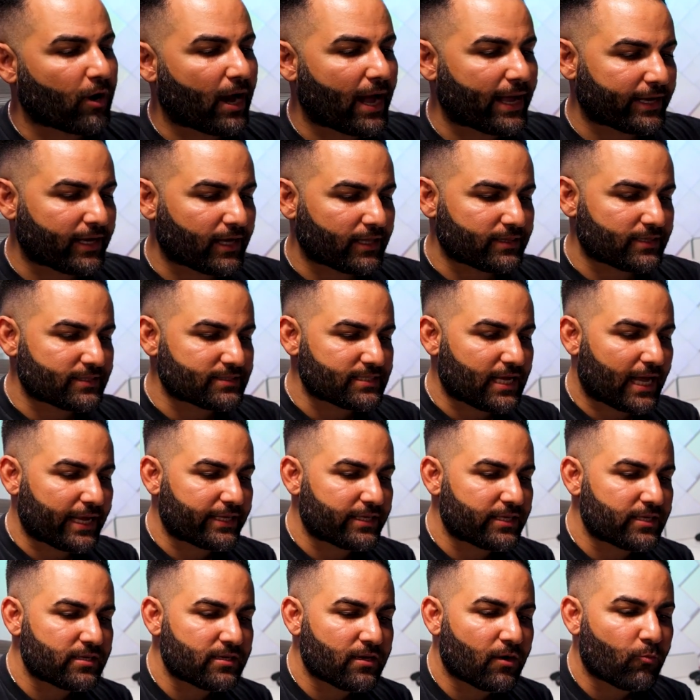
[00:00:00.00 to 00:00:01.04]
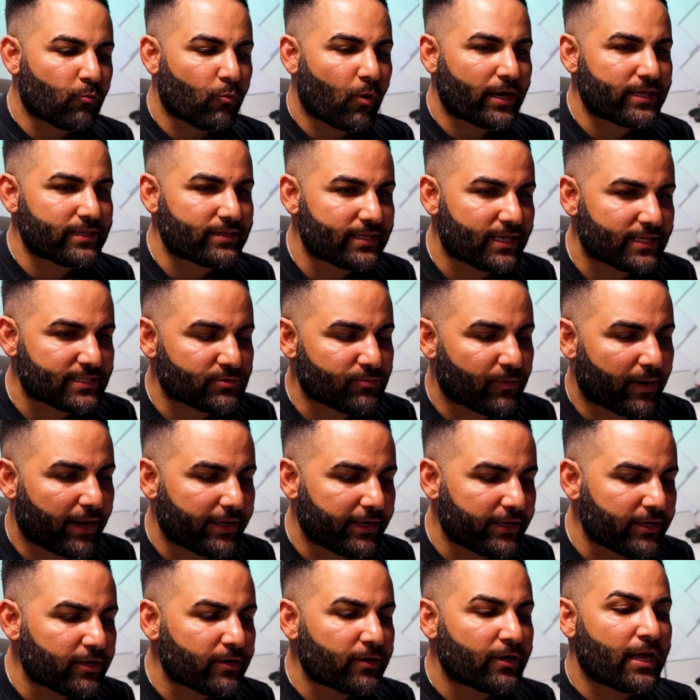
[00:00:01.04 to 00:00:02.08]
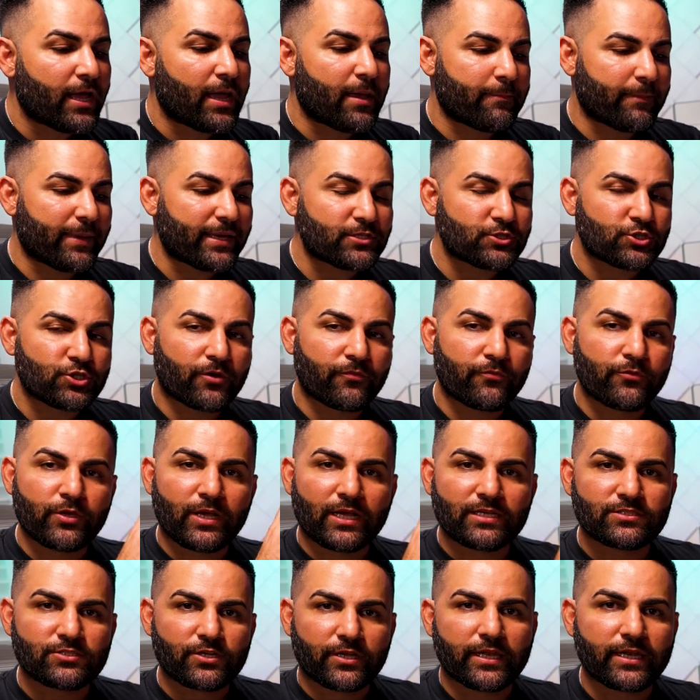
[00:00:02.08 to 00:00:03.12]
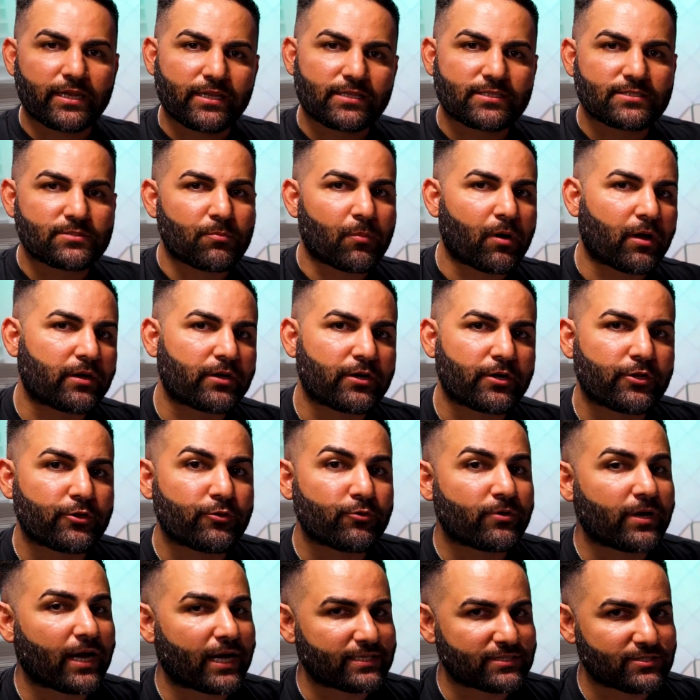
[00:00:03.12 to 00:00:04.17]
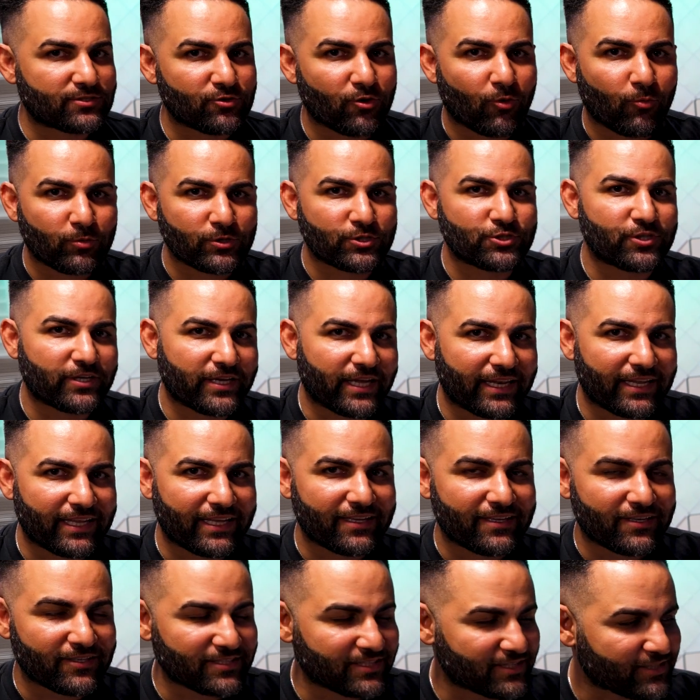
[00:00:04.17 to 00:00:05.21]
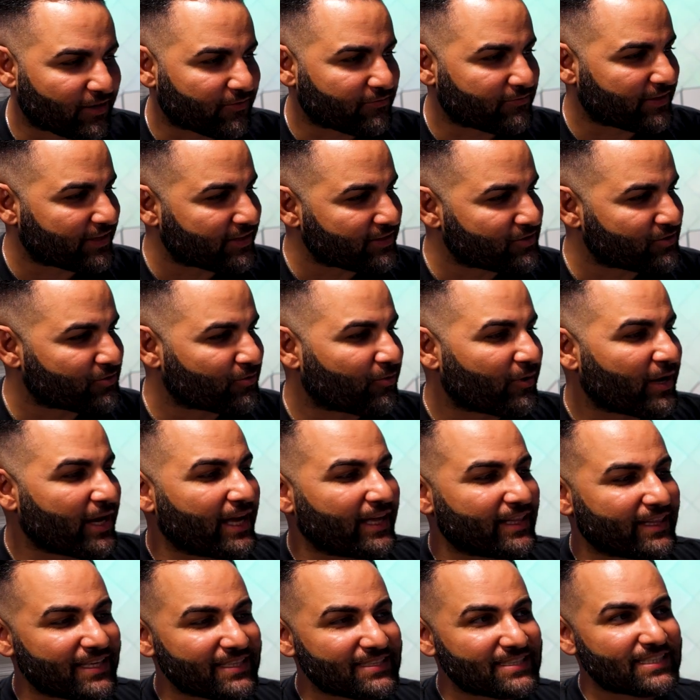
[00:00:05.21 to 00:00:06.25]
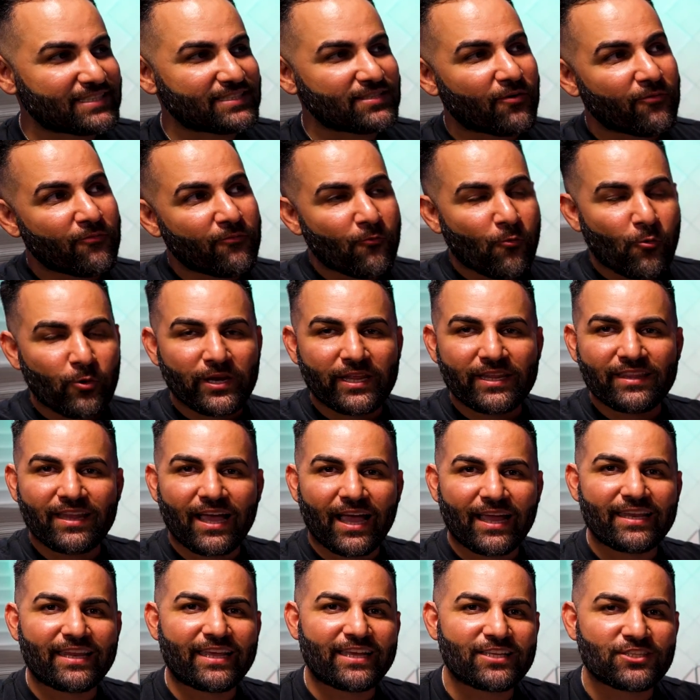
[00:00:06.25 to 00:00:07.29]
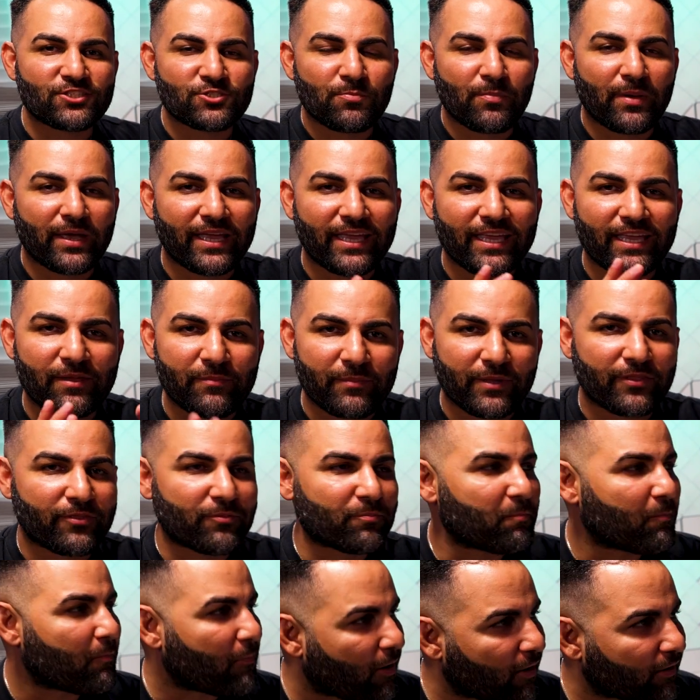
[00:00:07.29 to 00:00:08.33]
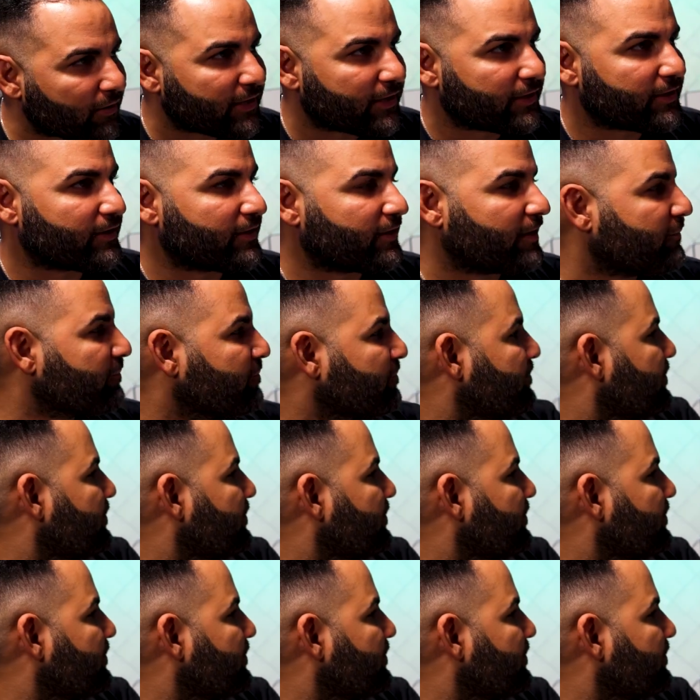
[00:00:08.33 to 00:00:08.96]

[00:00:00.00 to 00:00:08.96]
I got this IKEA white desk right here. Make sure if you guys are getting this monitor, you guys know what you're getting yourself into. This is a 49-inch behemoth monitor.